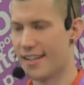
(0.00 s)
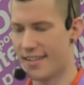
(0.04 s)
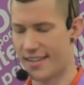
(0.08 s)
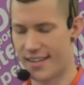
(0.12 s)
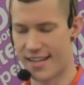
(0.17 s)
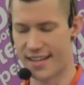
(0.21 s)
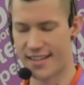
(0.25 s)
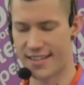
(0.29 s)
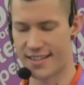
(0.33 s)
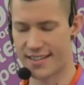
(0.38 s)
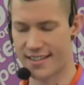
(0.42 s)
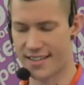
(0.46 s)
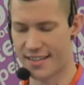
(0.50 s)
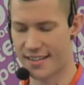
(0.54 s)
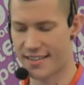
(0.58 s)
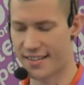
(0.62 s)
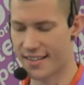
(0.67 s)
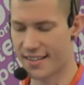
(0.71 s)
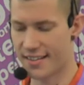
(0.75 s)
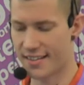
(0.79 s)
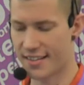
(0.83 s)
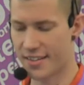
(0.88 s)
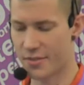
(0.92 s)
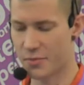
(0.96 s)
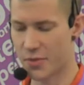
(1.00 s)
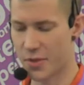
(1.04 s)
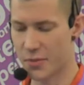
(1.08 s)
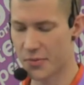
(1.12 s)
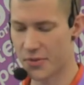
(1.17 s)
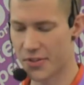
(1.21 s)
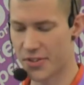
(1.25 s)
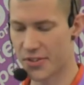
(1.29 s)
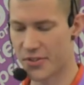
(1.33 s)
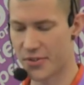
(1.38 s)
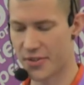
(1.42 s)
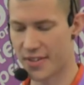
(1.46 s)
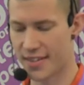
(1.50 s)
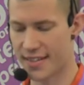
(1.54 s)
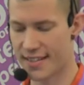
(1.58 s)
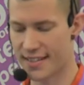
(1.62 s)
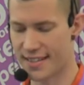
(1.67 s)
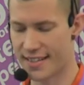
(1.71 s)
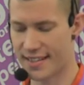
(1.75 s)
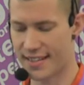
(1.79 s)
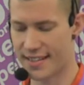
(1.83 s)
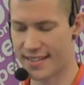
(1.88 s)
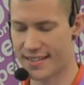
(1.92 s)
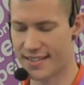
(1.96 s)
that is the thing that people are doing
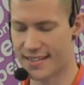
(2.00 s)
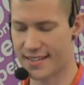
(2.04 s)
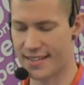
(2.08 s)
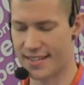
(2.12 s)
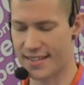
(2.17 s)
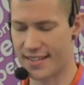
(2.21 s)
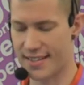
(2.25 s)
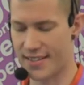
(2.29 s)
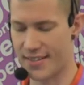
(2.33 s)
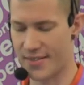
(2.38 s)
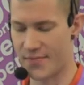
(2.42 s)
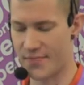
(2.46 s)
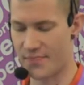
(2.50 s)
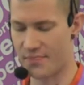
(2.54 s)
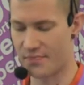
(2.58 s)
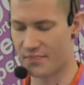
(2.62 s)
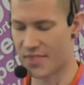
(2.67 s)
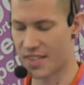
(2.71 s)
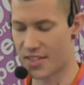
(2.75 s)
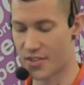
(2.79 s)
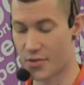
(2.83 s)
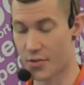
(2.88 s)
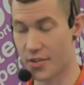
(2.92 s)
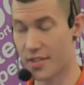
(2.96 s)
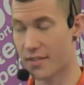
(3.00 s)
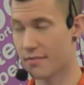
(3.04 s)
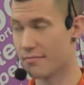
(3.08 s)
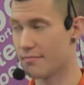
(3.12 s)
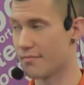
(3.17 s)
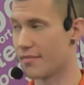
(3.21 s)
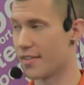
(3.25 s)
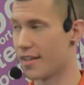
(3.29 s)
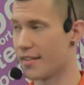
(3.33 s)
these days. Um, it's great.